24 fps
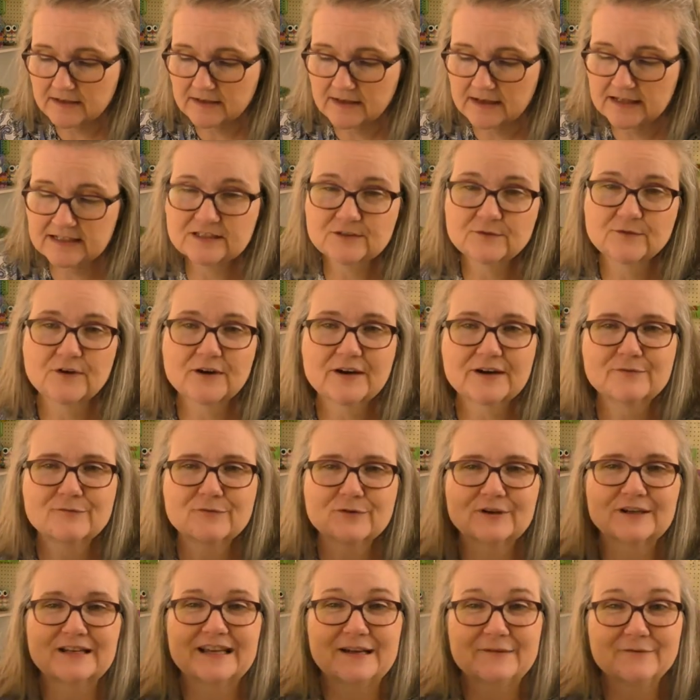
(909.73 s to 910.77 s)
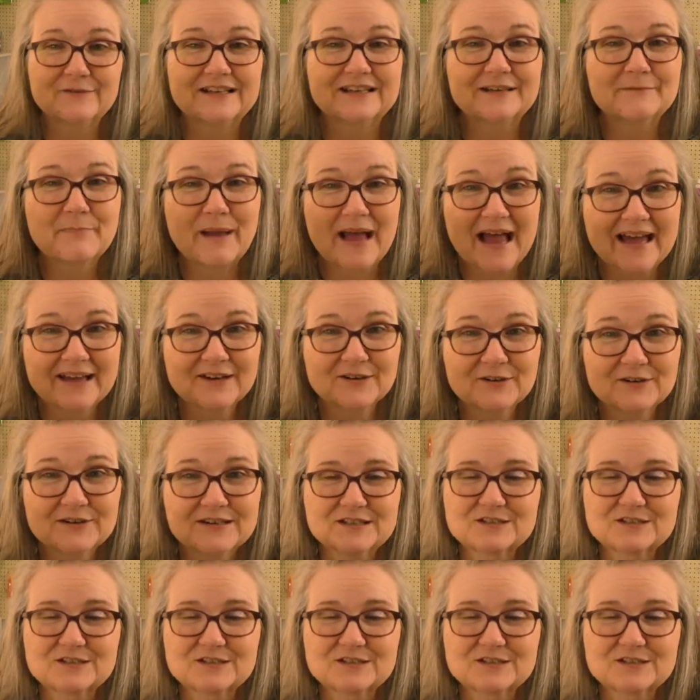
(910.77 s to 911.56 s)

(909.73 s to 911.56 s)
it's a very forgiving pattern